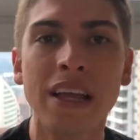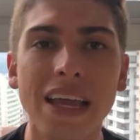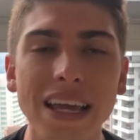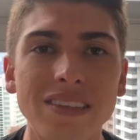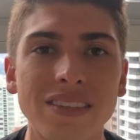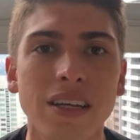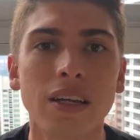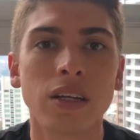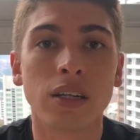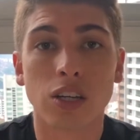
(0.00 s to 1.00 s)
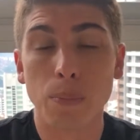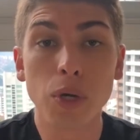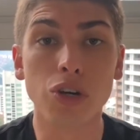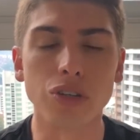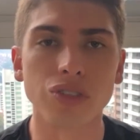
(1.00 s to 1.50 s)
It's
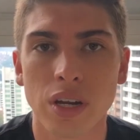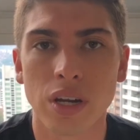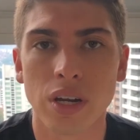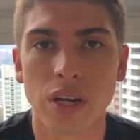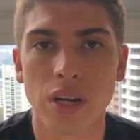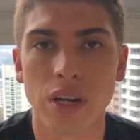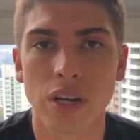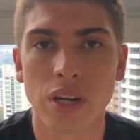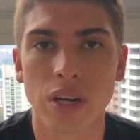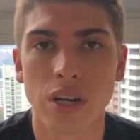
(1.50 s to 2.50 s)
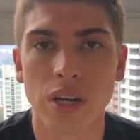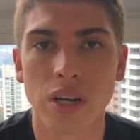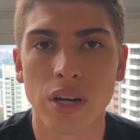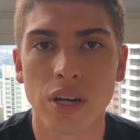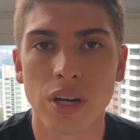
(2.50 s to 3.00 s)
computers.
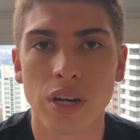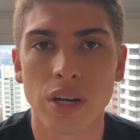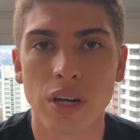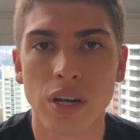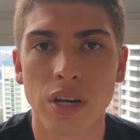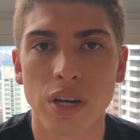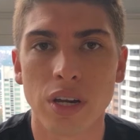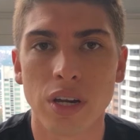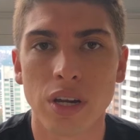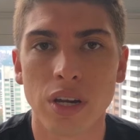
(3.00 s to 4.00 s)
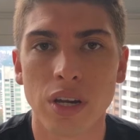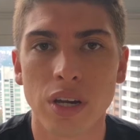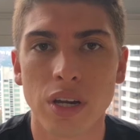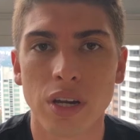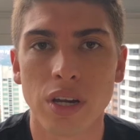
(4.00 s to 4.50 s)

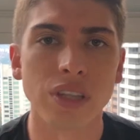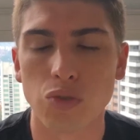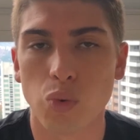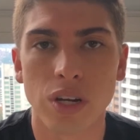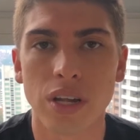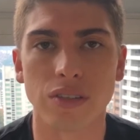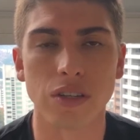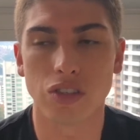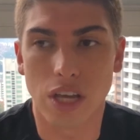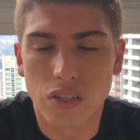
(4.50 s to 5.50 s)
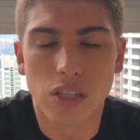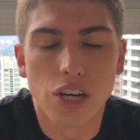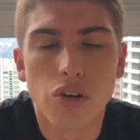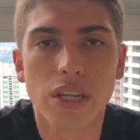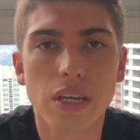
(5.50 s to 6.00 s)
That's what it is. It's, it's
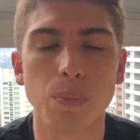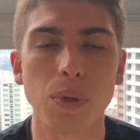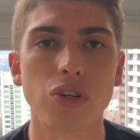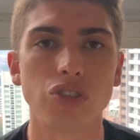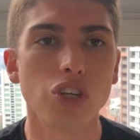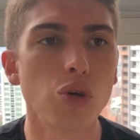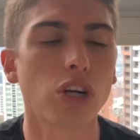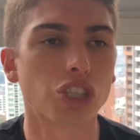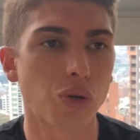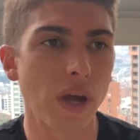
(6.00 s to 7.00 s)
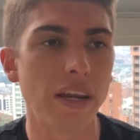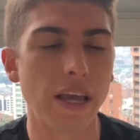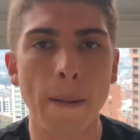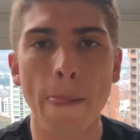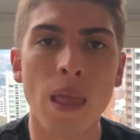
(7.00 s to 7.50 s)
literally computers. You are
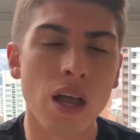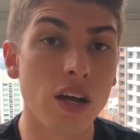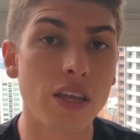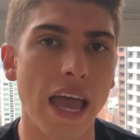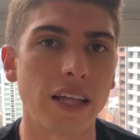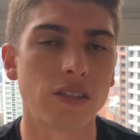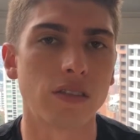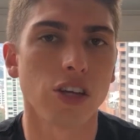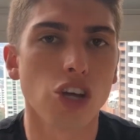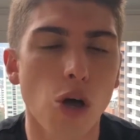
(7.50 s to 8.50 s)
trading against